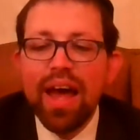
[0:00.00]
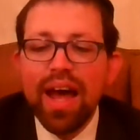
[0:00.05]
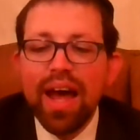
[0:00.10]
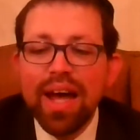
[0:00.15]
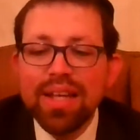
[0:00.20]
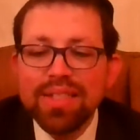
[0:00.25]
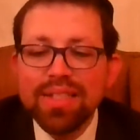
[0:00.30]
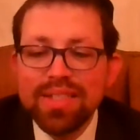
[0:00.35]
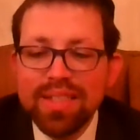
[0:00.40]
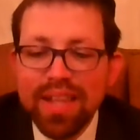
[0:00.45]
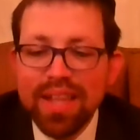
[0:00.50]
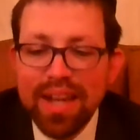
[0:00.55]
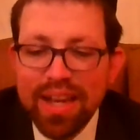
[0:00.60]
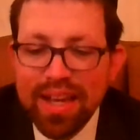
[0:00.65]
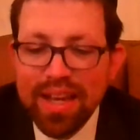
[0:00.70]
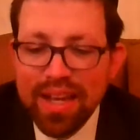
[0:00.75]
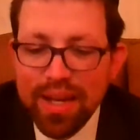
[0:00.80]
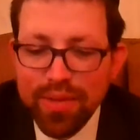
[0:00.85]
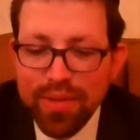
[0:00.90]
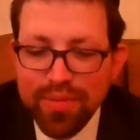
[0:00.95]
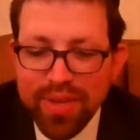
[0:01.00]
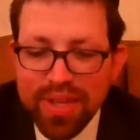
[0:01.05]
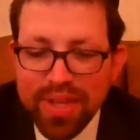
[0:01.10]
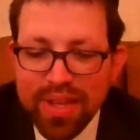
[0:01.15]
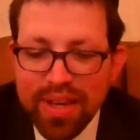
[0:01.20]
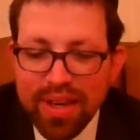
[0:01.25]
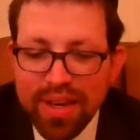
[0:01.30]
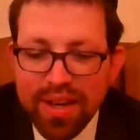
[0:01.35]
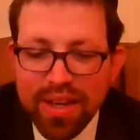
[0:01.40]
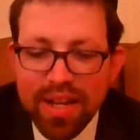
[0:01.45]
Az telech
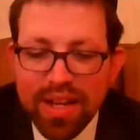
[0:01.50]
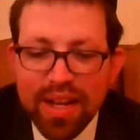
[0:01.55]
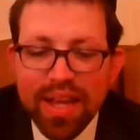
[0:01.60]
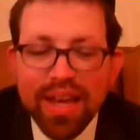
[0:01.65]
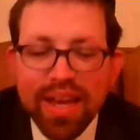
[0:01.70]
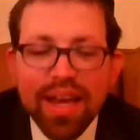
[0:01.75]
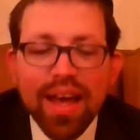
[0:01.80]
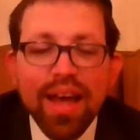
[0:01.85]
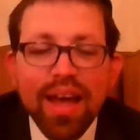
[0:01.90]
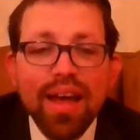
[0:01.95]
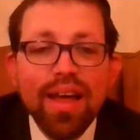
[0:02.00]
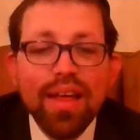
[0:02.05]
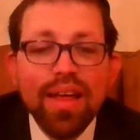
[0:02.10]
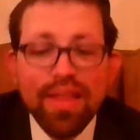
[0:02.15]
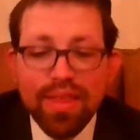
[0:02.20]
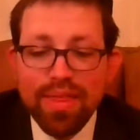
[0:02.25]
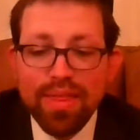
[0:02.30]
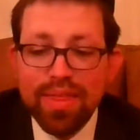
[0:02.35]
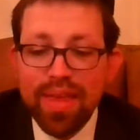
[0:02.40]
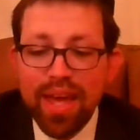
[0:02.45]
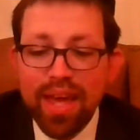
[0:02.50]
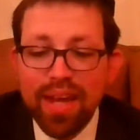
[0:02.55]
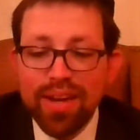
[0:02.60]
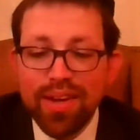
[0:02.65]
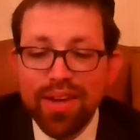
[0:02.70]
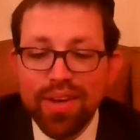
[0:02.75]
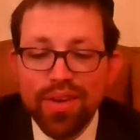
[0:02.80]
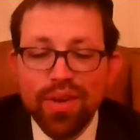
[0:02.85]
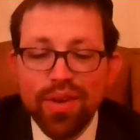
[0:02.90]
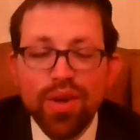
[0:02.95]
lavetach raglecha.
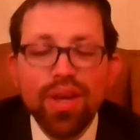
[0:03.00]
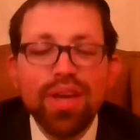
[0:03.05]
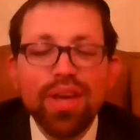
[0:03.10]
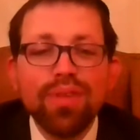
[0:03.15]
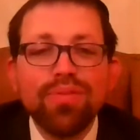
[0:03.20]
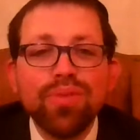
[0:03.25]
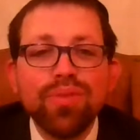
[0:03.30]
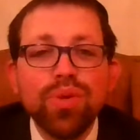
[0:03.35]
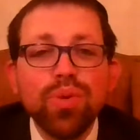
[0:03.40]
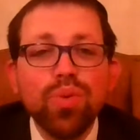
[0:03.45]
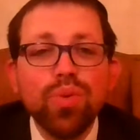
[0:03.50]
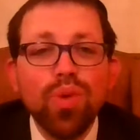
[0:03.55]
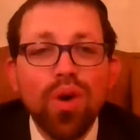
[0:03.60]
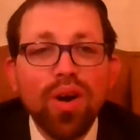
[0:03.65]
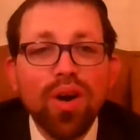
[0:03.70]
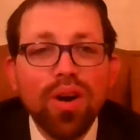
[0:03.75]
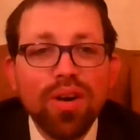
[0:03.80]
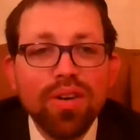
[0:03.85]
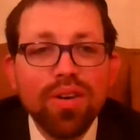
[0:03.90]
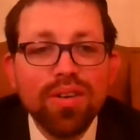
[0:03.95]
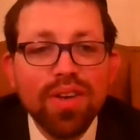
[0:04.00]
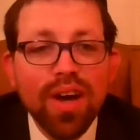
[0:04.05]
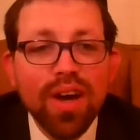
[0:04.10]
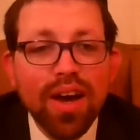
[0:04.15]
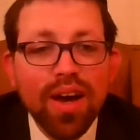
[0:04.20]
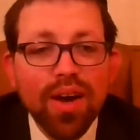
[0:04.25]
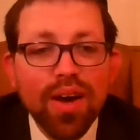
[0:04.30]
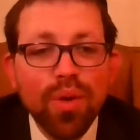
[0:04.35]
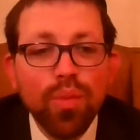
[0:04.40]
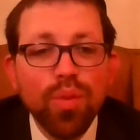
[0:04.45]
Then, if you are
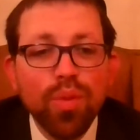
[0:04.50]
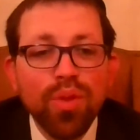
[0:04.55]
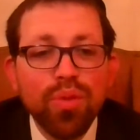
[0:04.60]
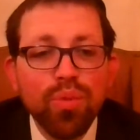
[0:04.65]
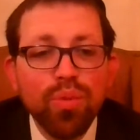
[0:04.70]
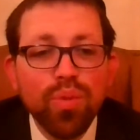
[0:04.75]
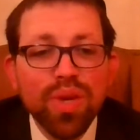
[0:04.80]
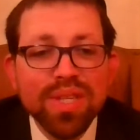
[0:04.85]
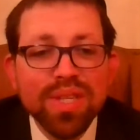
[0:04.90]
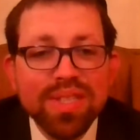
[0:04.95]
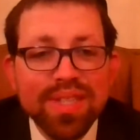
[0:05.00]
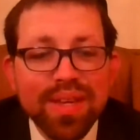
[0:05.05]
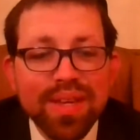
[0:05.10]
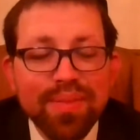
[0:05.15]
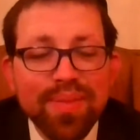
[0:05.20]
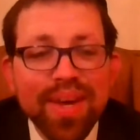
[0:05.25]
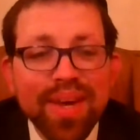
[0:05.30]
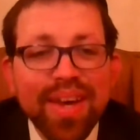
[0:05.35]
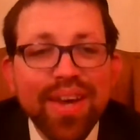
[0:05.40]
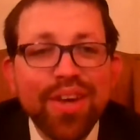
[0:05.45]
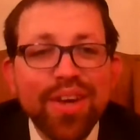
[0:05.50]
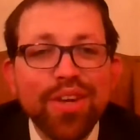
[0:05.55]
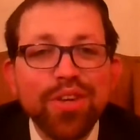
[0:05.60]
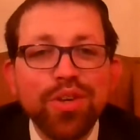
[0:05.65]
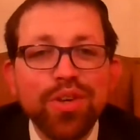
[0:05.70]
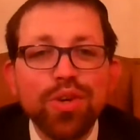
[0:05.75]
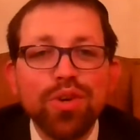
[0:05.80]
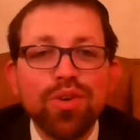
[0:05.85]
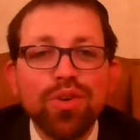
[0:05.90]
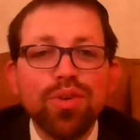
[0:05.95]
with wisdom,
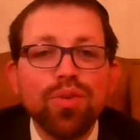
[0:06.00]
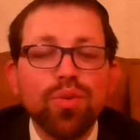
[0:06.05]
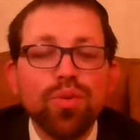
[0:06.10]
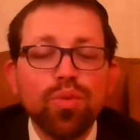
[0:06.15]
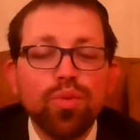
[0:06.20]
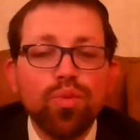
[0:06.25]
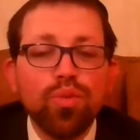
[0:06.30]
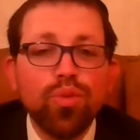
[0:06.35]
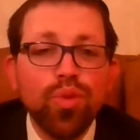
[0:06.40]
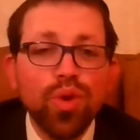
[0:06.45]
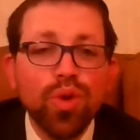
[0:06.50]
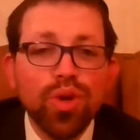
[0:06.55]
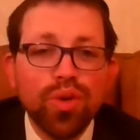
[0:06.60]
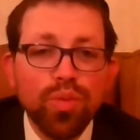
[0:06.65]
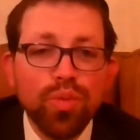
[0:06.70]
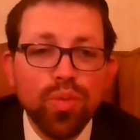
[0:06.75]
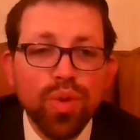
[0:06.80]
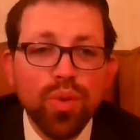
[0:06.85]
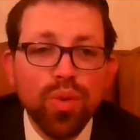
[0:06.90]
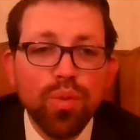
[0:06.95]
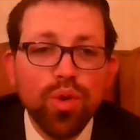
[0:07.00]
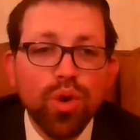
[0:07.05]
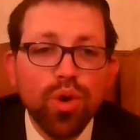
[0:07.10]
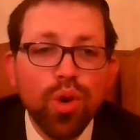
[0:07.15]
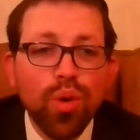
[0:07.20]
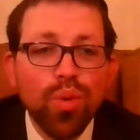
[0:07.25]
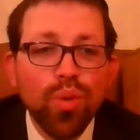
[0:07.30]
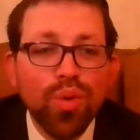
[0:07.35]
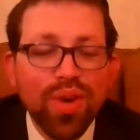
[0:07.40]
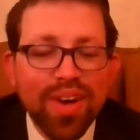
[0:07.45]
your foot will
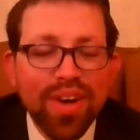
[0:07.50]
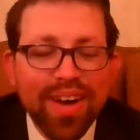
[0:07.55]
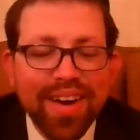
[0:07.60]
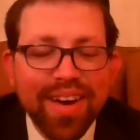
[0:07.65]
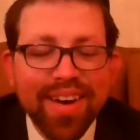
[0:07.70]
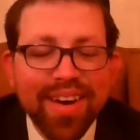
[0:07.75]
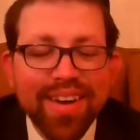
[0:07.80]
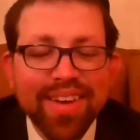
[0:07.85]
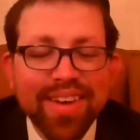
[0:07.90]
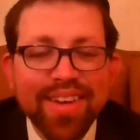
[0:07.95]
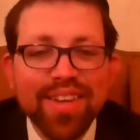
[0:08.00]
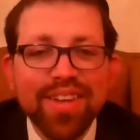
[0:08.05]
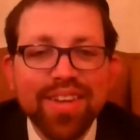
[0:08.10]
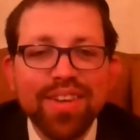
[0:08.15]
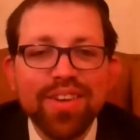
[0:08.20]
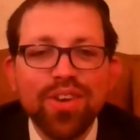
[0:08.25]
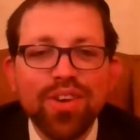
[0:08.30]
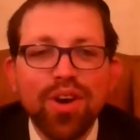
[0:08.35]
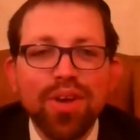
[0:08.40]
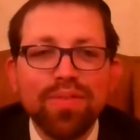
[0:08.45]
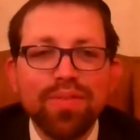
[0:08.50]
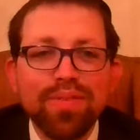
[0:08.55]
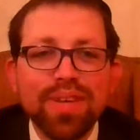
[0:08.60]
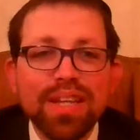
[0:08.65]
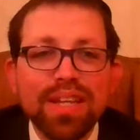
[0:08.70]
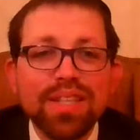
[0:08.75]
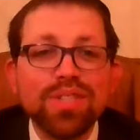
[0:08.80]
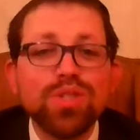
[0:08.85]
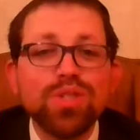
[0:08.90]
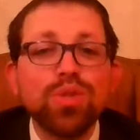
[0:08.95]
go in
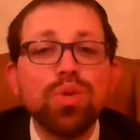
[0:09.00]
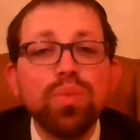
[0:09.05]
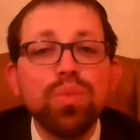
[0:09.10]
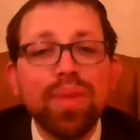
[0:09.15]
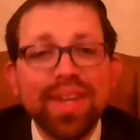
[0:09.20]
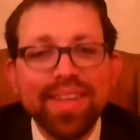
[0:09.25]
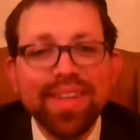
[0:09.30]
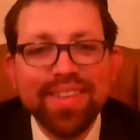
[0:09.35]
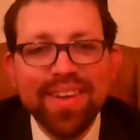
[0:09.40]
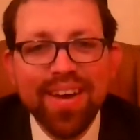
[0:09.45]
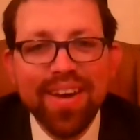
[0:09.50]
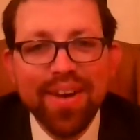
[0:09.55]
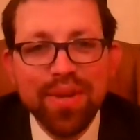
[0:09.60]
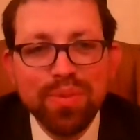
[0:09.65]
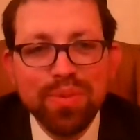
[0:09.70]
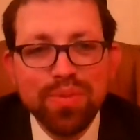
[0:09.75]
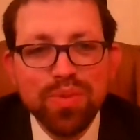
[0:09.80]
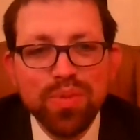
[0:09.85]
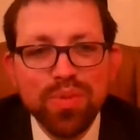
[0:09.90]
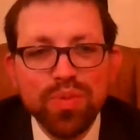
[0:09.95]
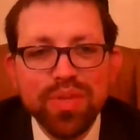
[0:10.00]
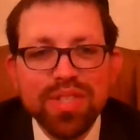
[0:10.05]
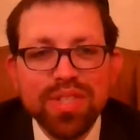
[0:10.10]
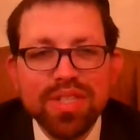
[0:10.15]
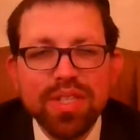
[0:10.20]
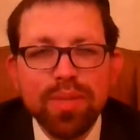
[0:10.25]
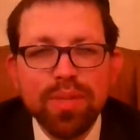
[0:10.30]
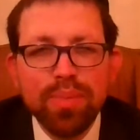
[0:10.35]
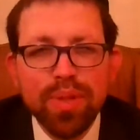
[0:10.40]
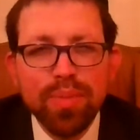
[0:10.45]
confidence. Too many times we
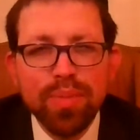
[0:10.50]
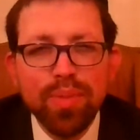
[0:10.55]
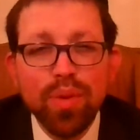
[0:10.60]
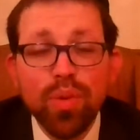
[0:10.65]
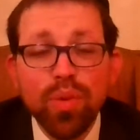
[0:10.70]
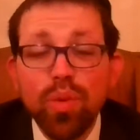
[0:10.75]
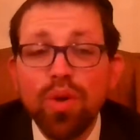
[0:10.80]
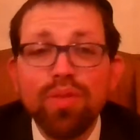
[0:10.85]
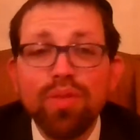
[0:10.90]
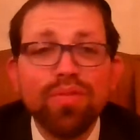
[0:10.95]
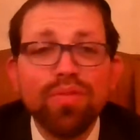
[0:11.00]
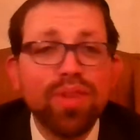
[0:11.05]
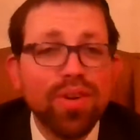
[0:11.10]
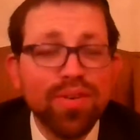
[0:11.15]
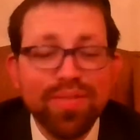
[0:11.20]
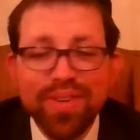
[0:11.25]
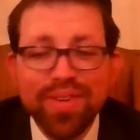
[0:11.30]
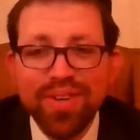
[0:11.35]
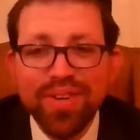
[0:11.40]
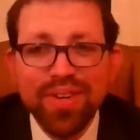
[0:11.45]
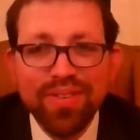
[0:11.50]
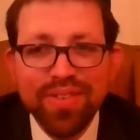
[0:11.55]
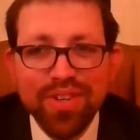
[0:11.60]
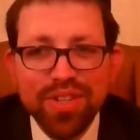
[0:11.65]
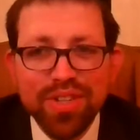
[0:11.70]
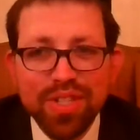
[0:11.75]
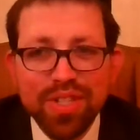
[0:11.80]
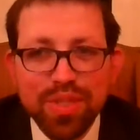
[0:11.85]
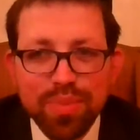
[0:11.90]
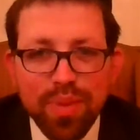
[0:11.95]
see people who are very, very,
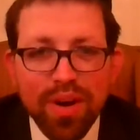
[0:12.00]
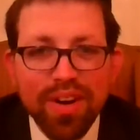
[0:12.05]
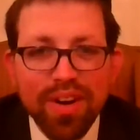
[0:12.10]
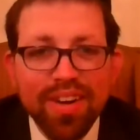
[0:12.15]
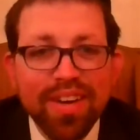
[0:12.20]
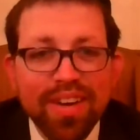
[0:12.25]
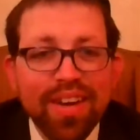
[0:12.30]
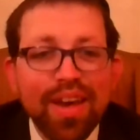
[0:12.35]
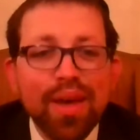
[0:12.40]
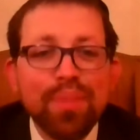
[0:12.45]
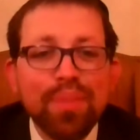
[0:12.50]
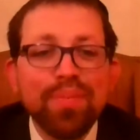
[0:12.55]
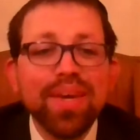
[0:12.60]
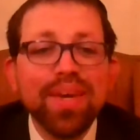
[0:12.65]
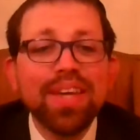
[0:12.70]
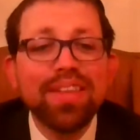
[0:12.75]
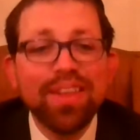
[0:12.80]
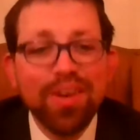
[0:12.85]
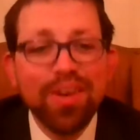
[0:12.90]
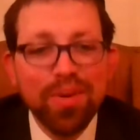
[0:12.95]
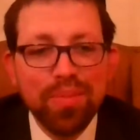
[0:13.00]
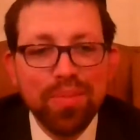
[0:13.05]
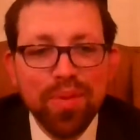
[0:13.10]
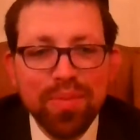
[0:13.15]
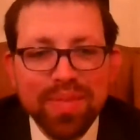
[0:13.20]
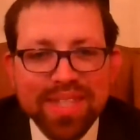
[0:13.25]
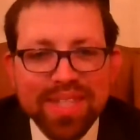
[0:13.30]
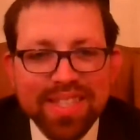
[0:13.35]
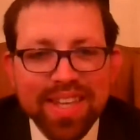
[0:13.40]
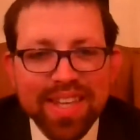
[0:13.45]
very smart make terrible
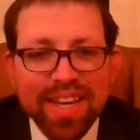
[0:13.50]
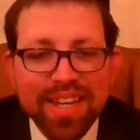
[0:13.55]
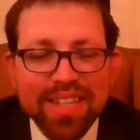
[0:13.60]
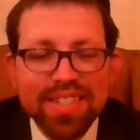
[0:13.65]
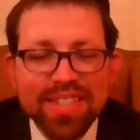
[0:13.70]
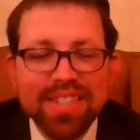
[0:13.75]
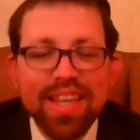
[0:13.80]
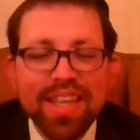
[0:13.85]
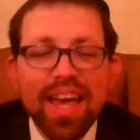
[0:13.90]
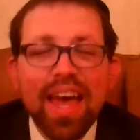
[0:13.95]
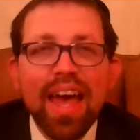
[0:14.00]
mistakes.